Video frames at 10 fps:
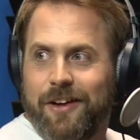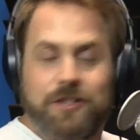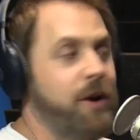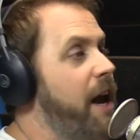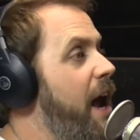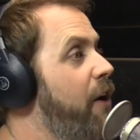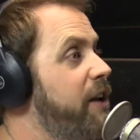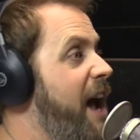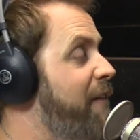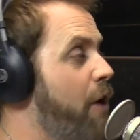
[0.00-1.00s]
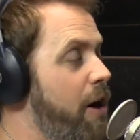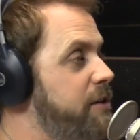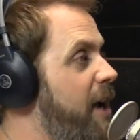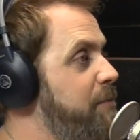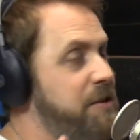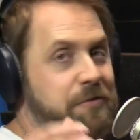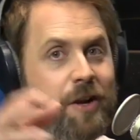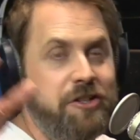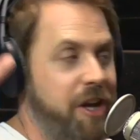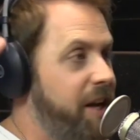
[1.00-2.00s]
So, oh. and I oh. already have a hard time
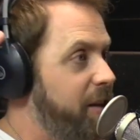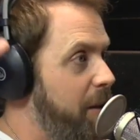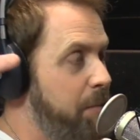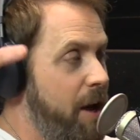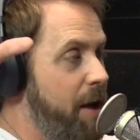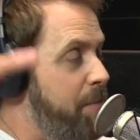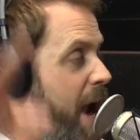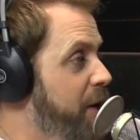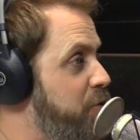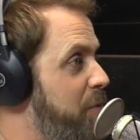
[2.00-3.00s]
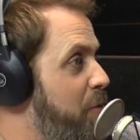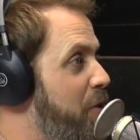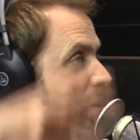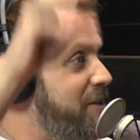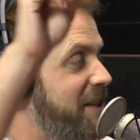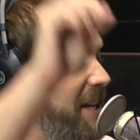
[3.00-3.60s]
differentiating the Which Backstreet Boys yep.